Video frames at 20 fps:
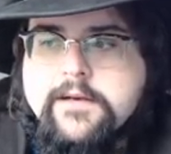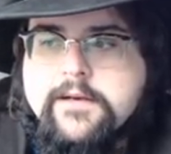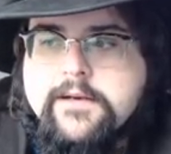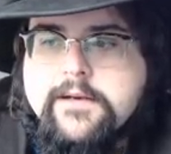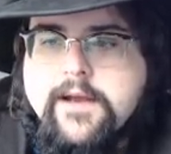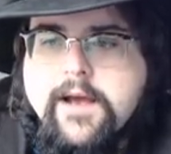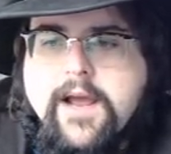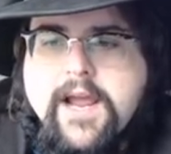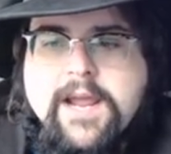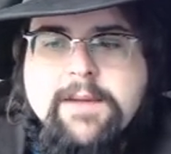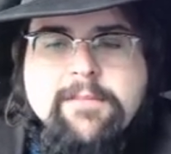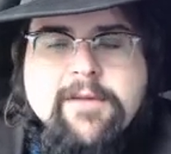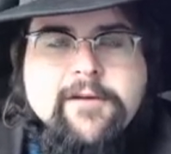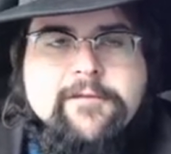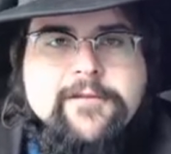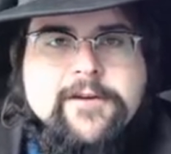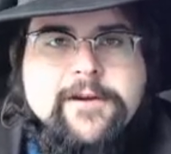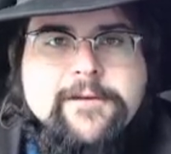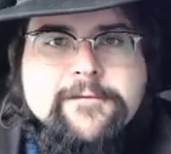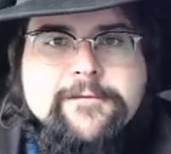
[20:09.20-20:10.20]
Time
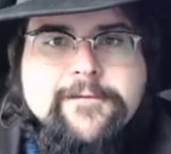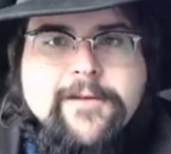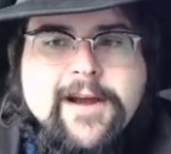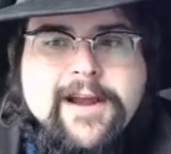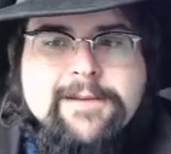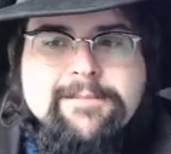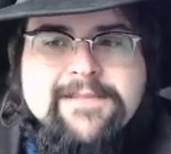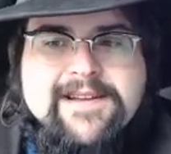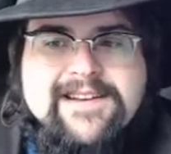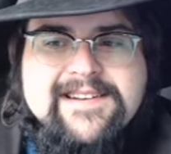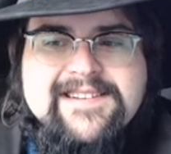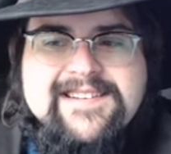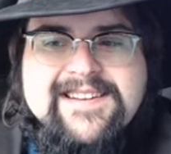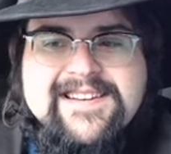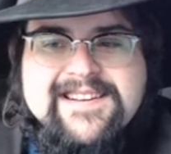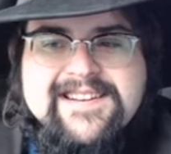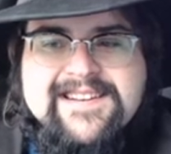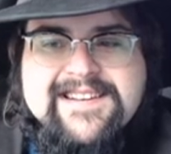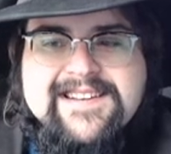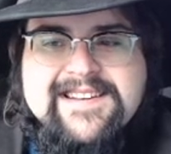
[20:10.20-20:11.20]
of confinement.
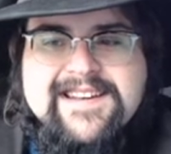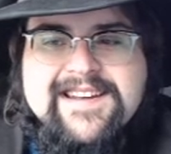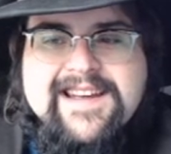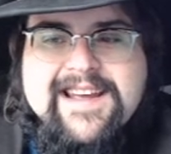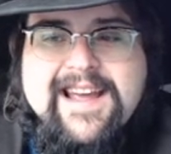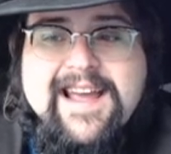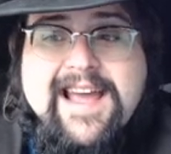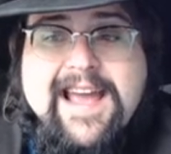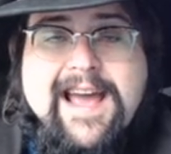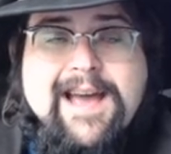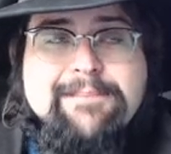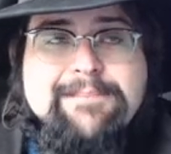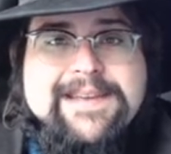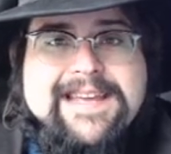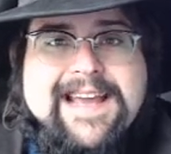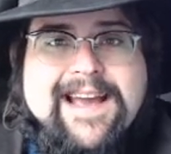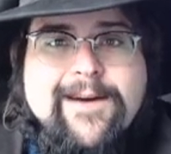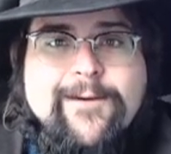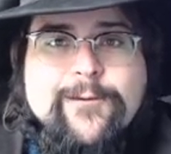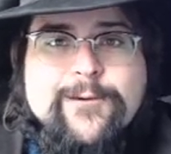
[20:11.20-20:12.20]

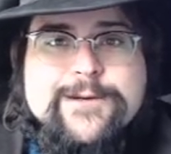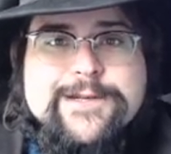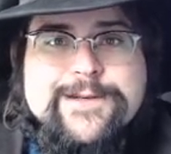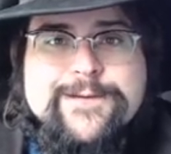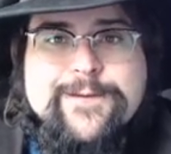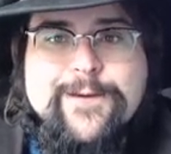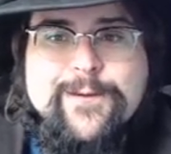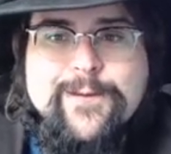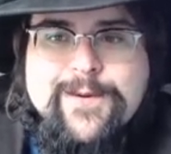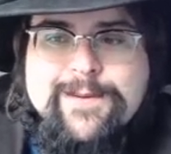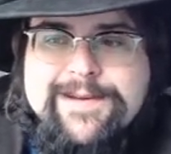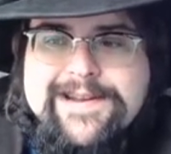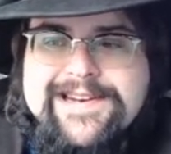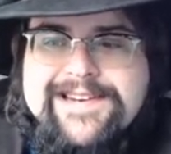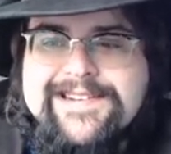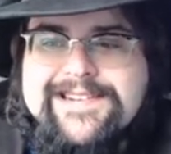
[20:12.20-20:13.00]
Happy hours for women.